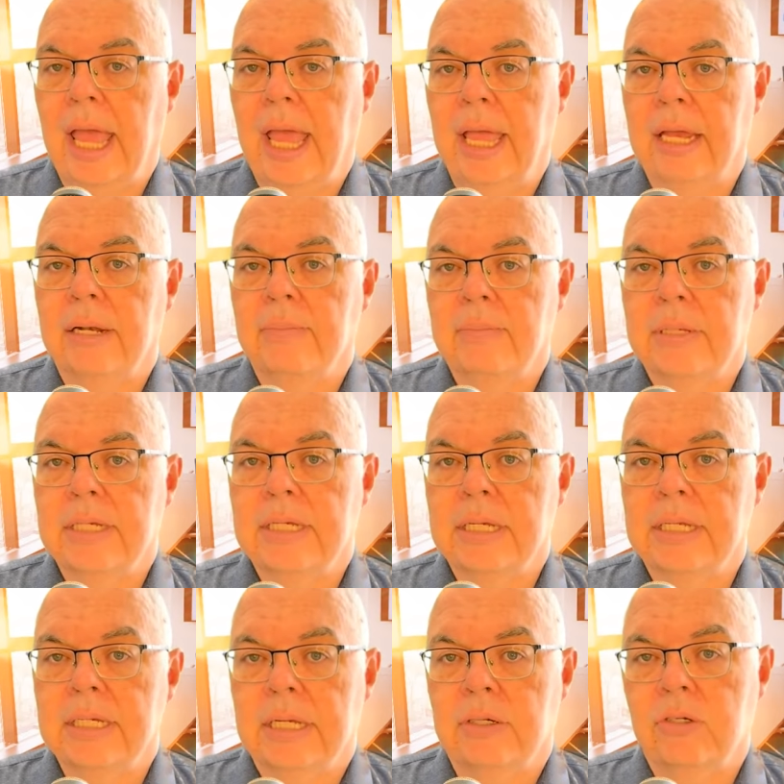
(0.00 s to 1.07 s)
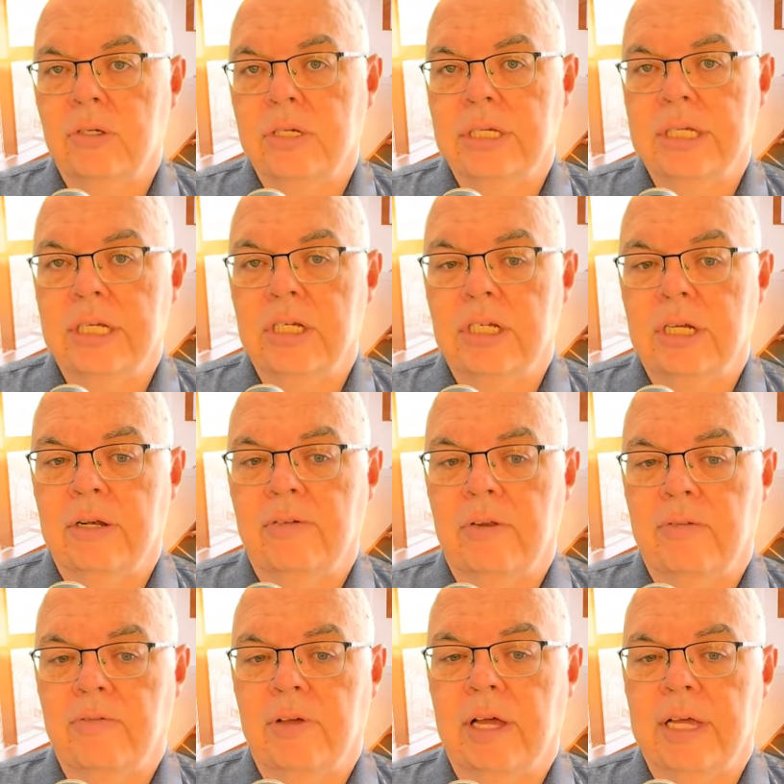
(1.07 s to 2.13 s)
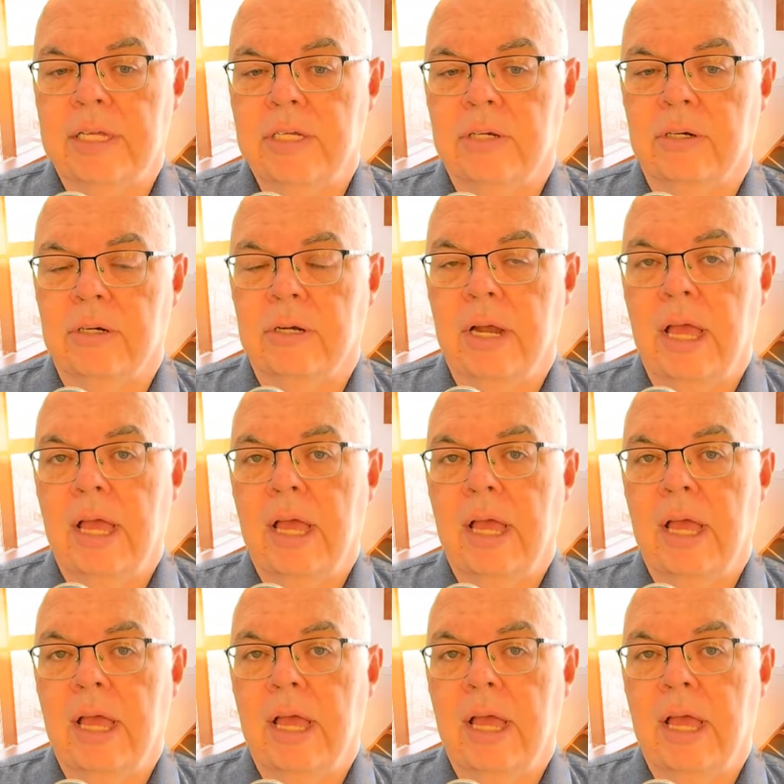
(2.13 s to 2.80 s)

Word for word: and a business and transition advisor,